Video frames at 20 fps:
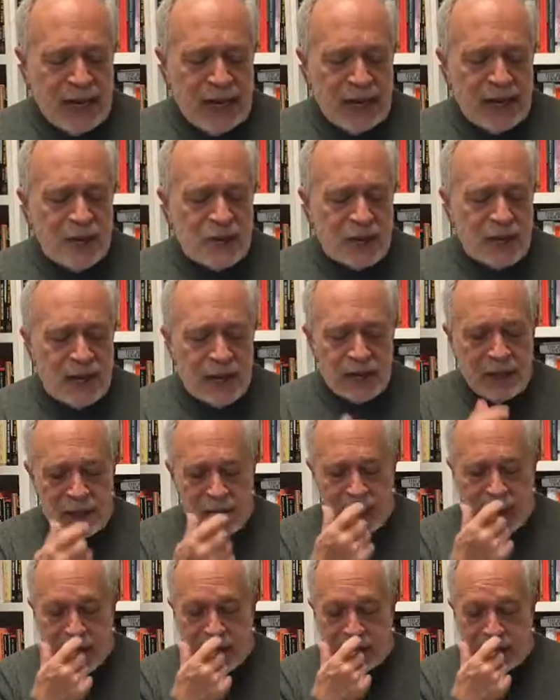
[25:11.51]
inside the
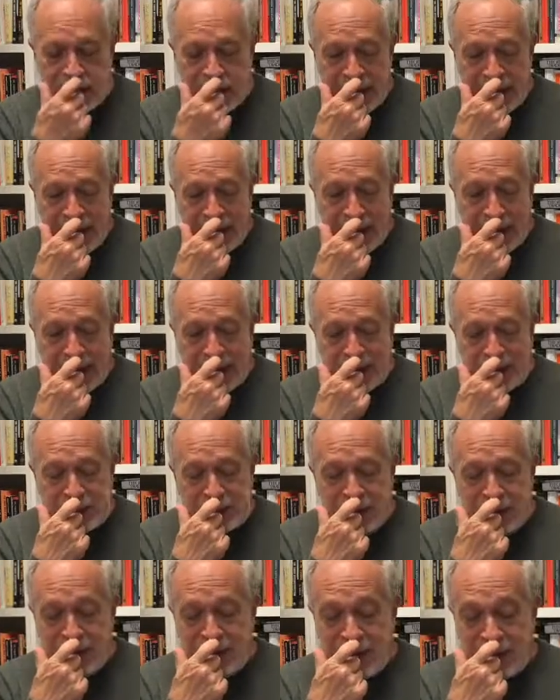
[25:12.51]
U.S.
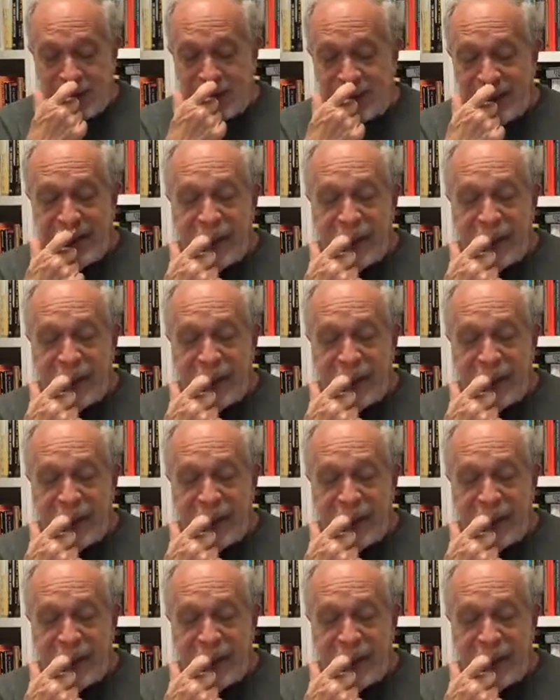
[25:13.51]
Jody,